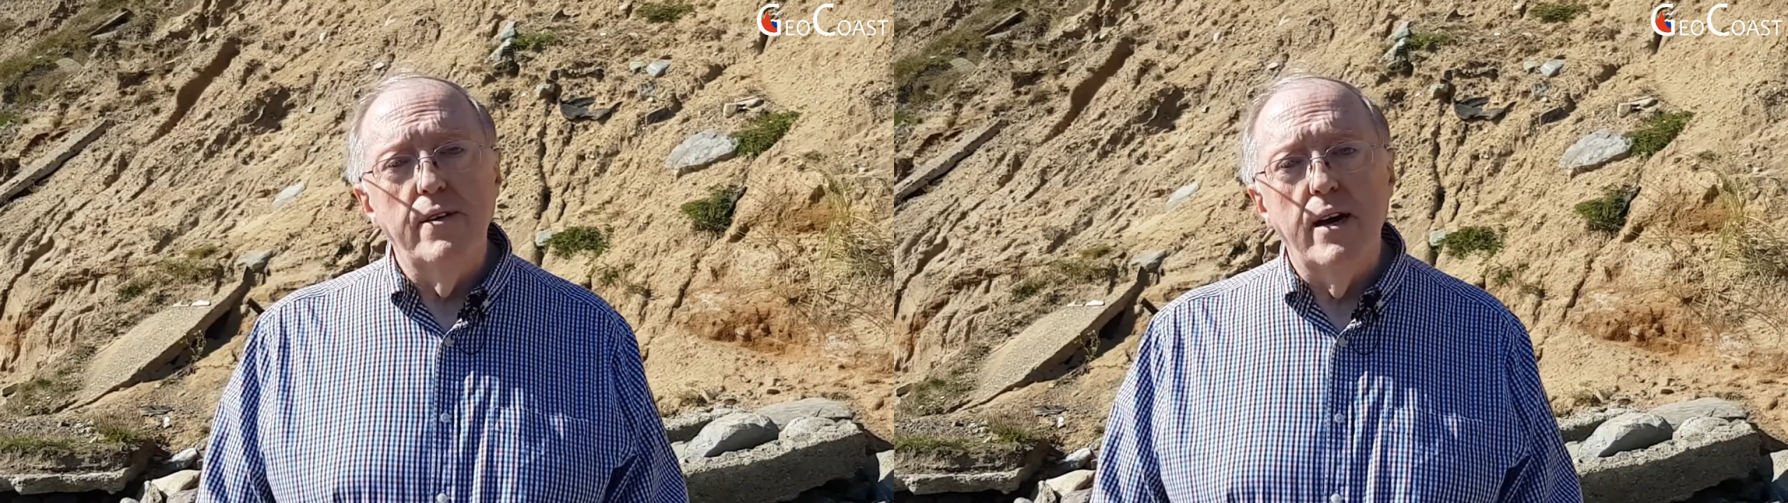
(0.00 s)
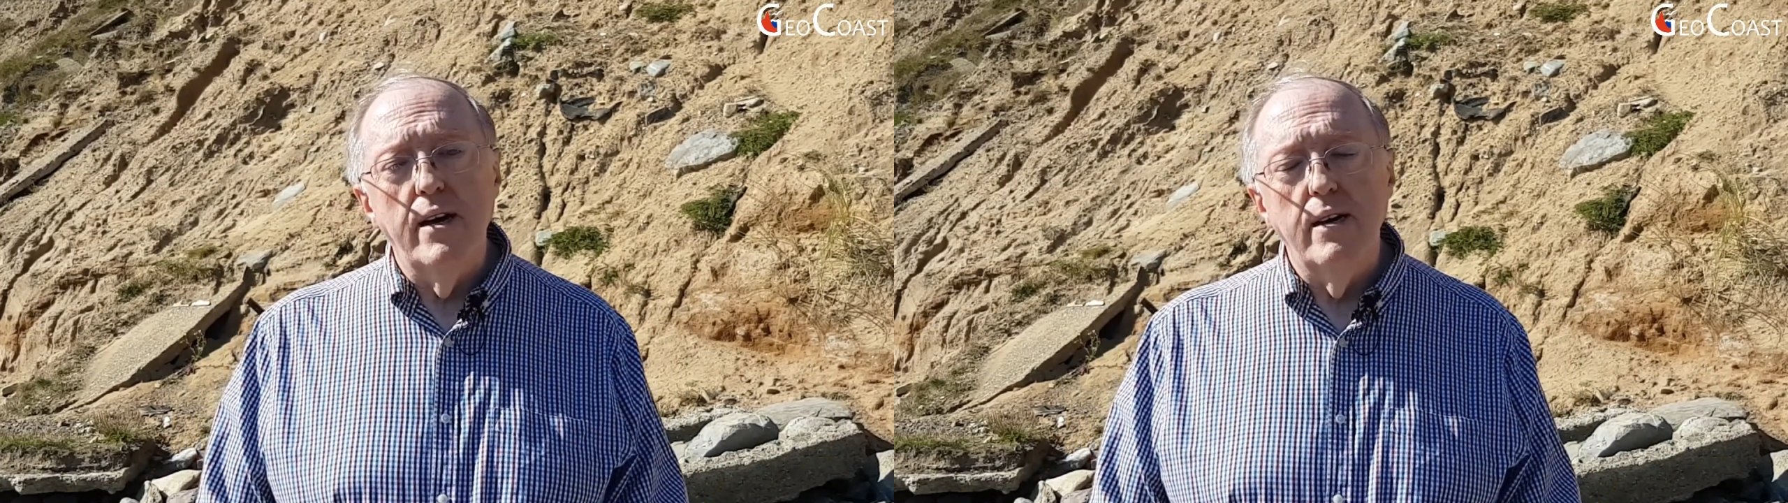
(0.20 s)

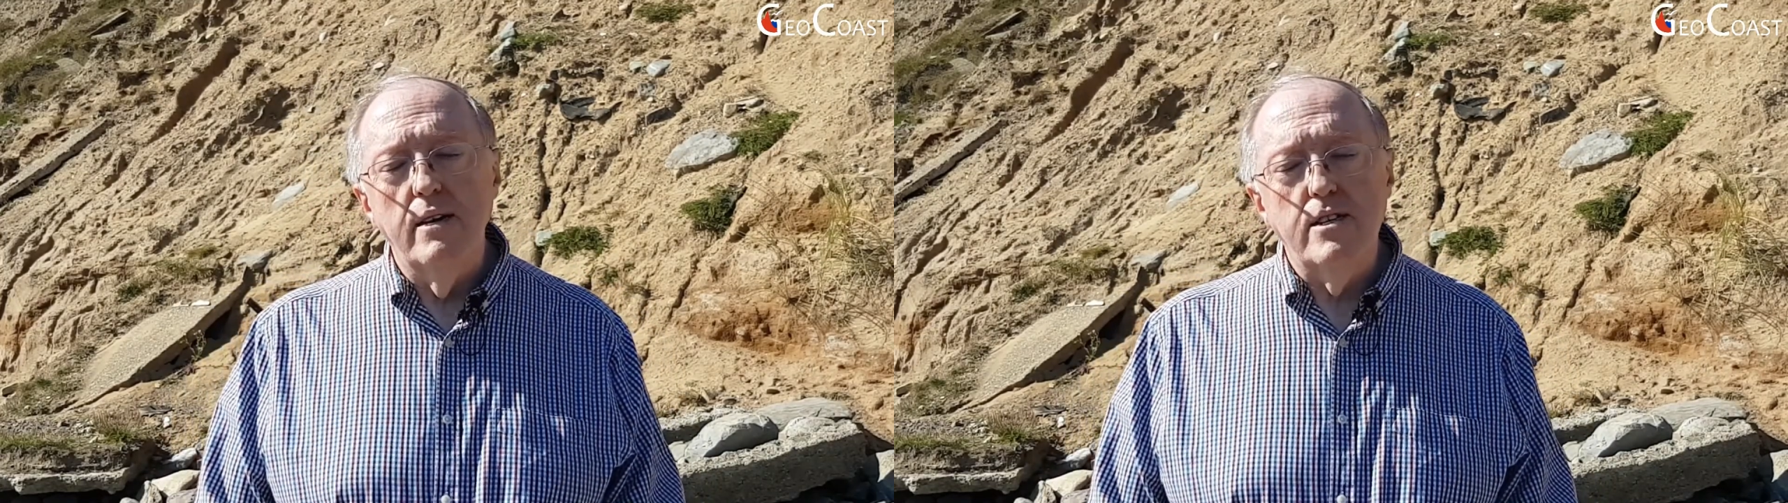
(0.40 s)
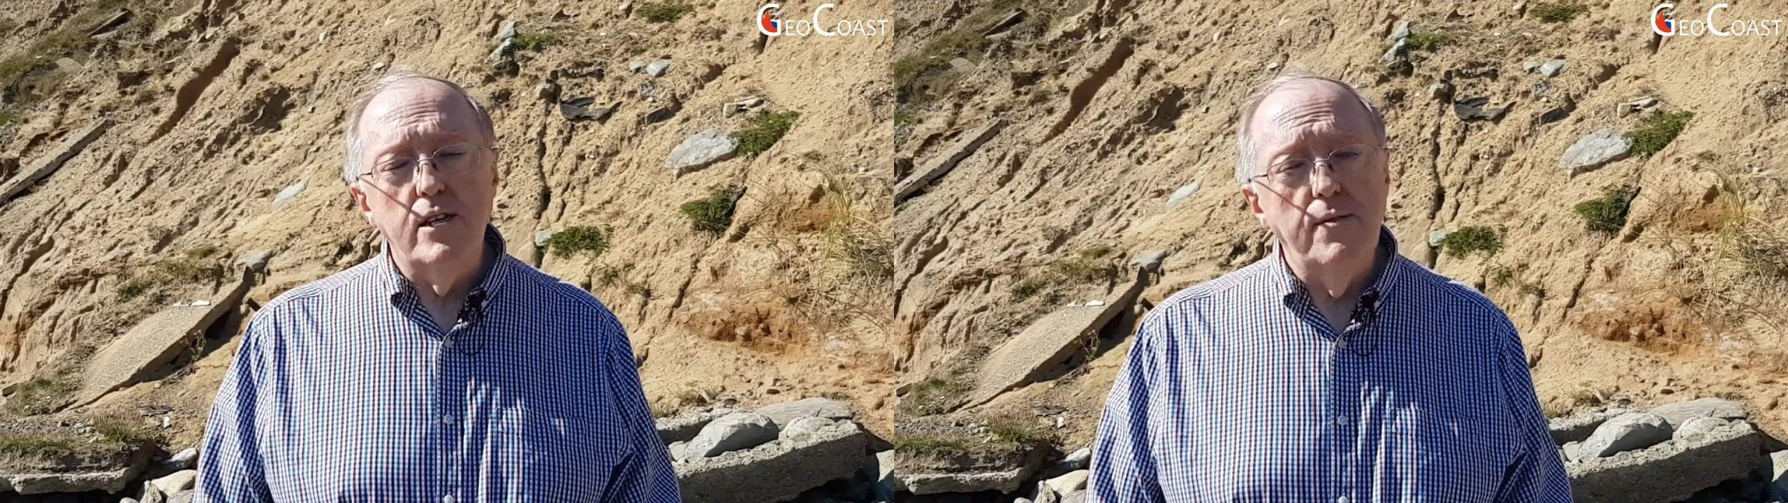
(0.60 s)

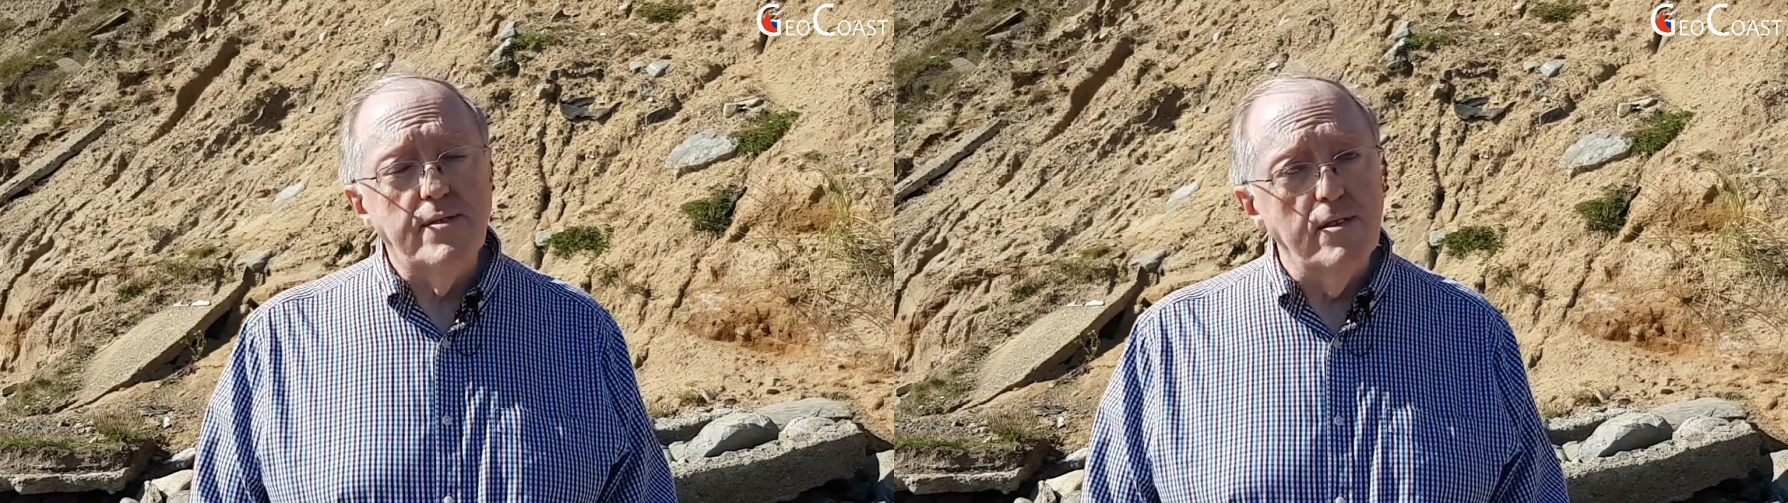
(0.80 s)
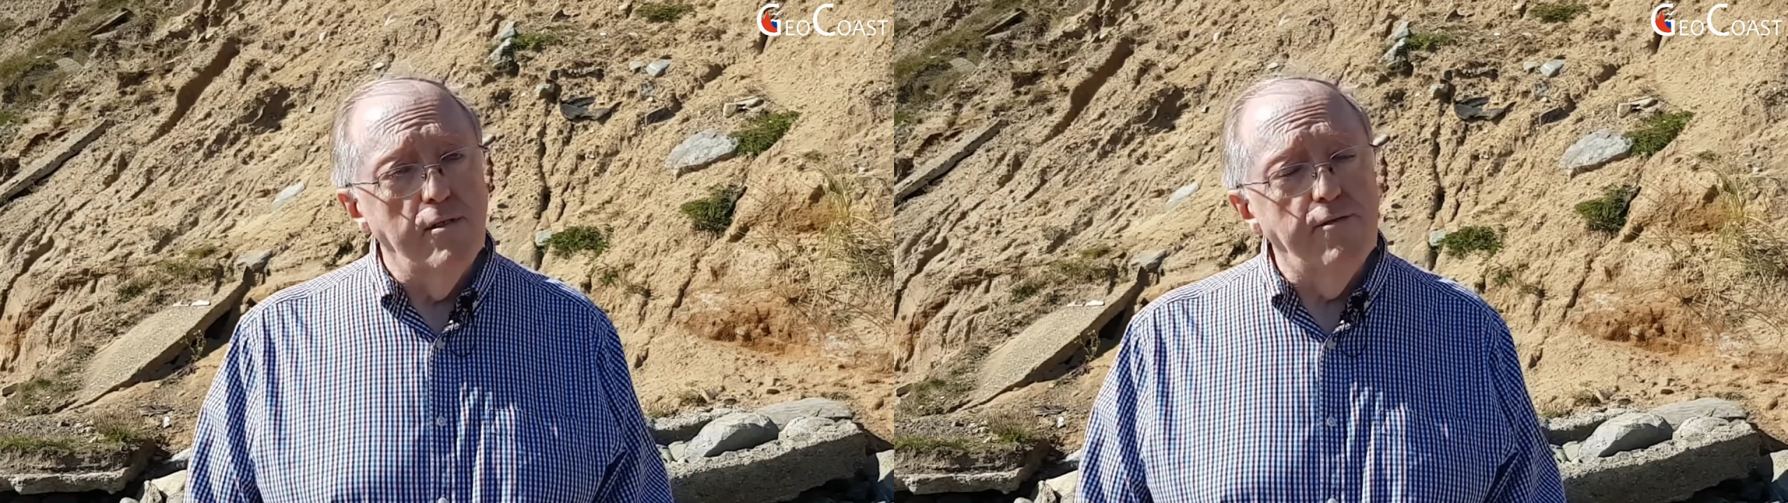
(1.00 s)
achieved
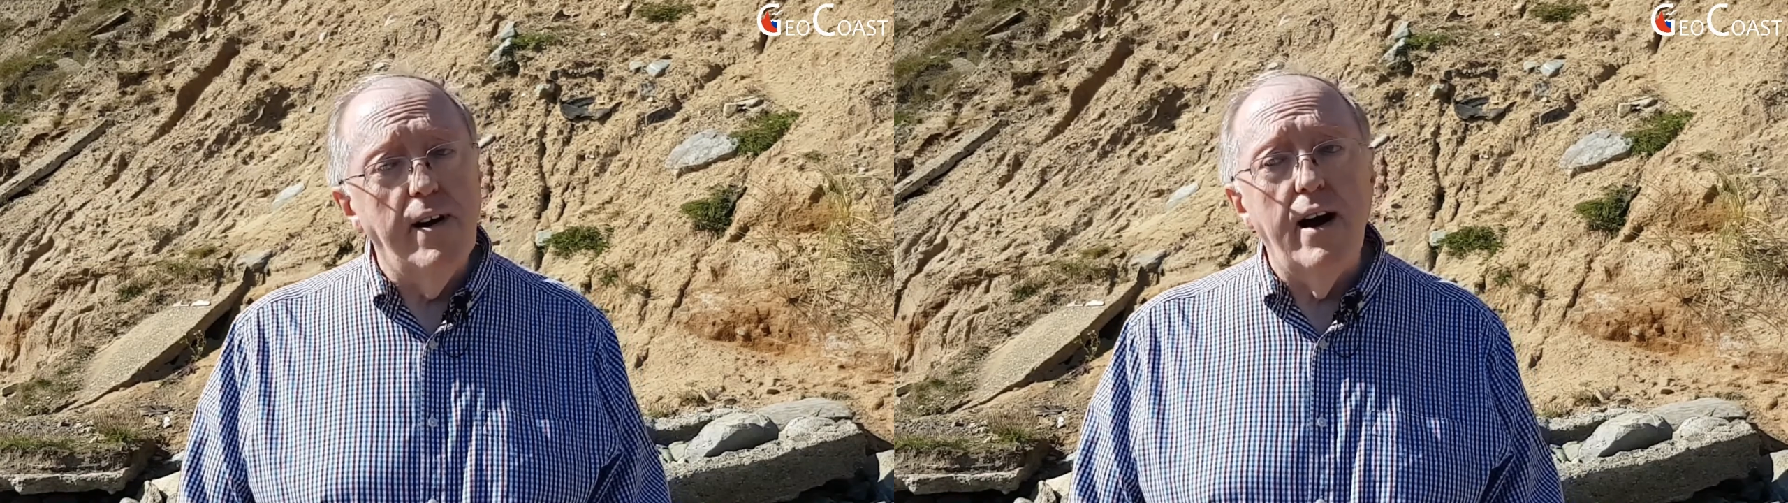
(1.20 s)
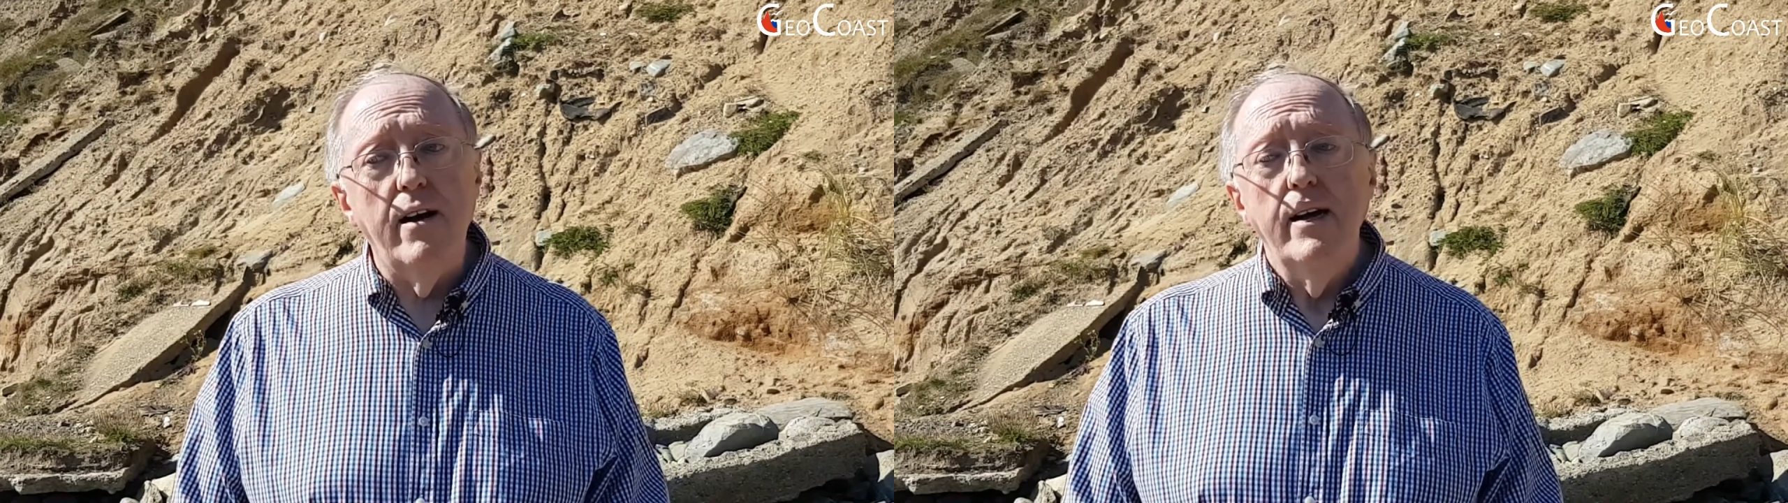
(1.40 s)
so
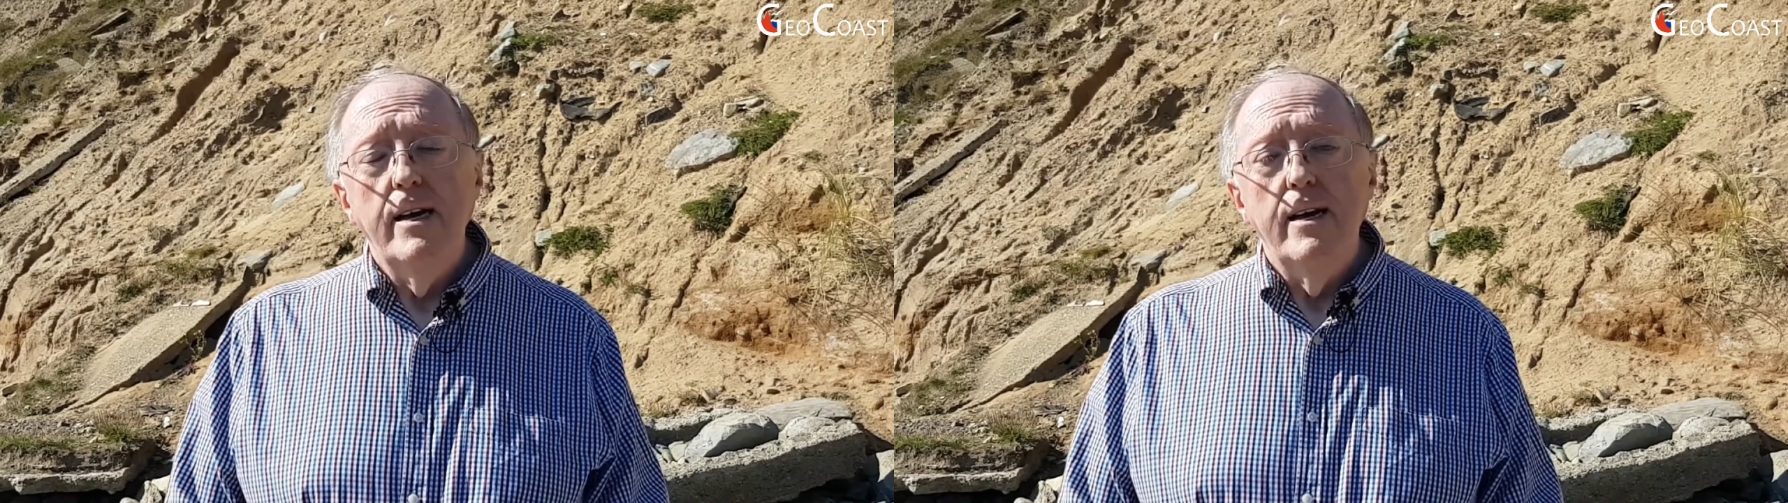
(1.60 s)
far